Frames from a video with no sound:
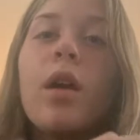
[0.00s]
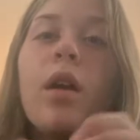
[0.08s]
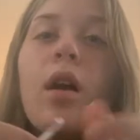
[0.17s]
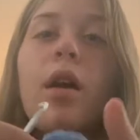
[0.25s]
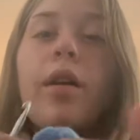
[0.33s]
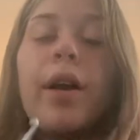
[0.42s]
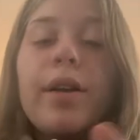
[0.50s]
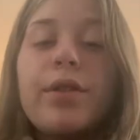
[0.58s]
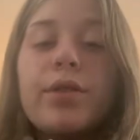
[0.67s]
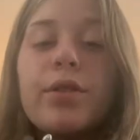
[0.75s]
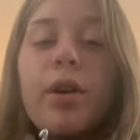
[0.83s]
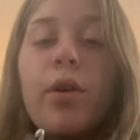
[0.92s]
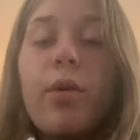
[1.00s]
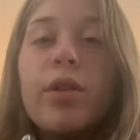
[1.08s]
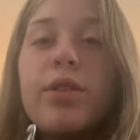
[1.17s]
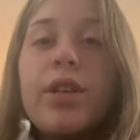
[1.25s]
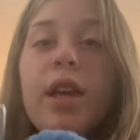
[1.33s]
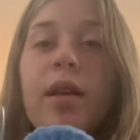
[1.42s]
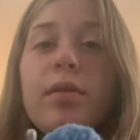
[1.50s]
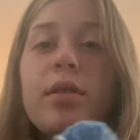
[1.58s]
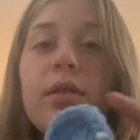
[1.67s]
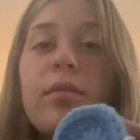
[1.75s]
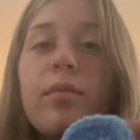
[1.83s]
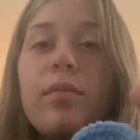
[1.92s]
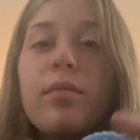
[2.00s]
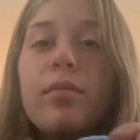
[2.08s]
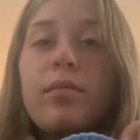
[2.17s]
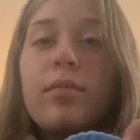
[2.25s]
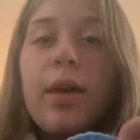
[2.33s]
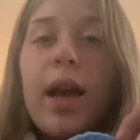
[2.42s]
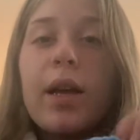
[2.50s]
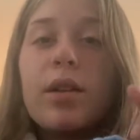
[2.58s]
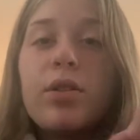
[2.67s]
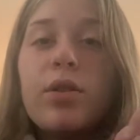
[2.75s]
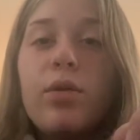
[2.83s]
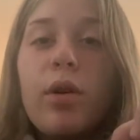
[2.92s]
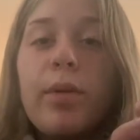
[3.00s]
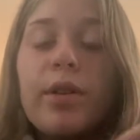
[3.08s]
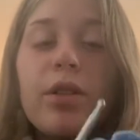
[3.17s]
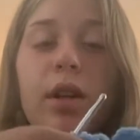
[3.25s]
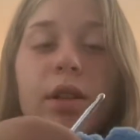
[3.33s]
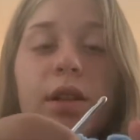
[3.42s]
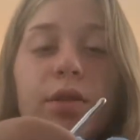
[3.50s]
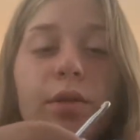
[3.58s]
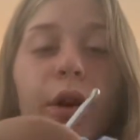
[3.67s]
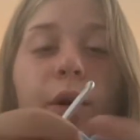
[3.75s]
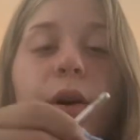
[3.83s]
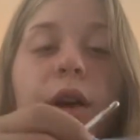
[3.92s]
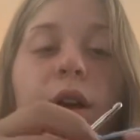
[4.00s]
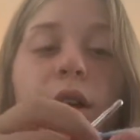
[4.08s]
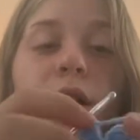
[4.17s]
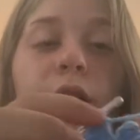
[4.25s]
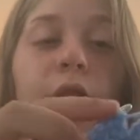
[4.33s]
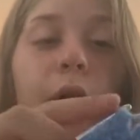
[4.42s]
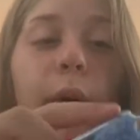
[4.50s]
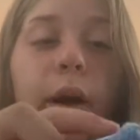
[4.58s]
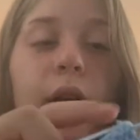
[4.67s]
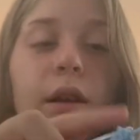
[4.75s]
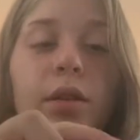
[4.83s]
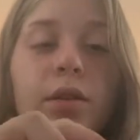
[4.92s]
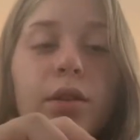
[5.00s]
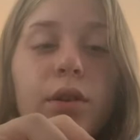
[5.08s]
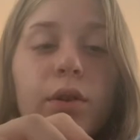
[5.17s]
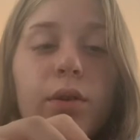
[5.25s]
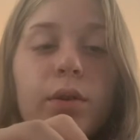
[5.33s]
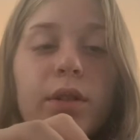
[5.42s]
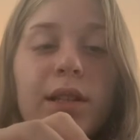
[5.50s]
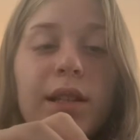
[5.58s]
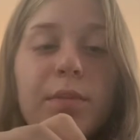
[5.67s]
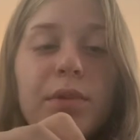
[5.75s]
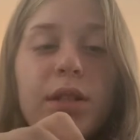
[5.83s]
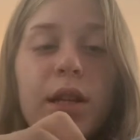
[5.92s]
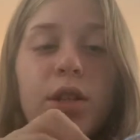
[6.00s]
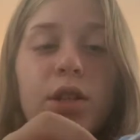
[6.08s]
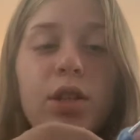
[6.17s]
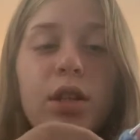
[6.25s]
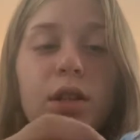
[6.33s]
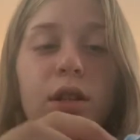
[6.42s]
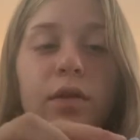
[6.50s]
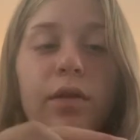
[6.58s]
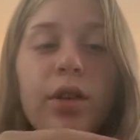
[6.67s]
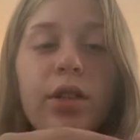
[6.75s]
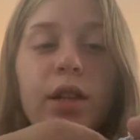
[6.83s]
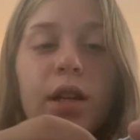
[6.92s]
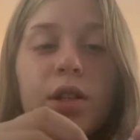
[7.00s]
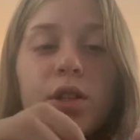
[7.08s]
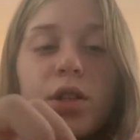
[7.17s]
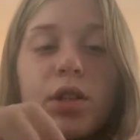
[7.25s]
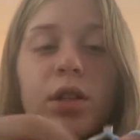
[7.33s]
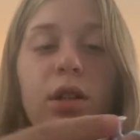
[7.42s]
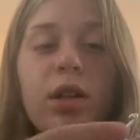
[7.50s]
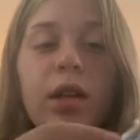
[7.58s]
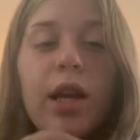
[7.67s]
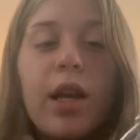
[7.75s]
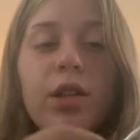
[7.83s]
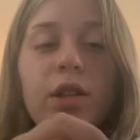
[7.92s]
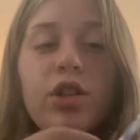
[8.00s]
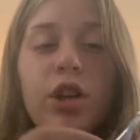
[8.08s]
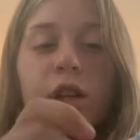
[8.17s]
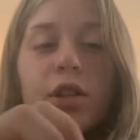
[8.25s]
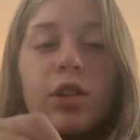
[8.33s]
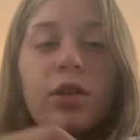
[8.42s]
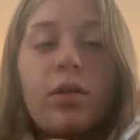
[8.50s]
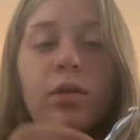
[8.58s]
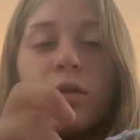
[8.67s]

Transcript: Alright, so once you get back to where we started this row, you're going to slip stitch into the first stitch and chain 2.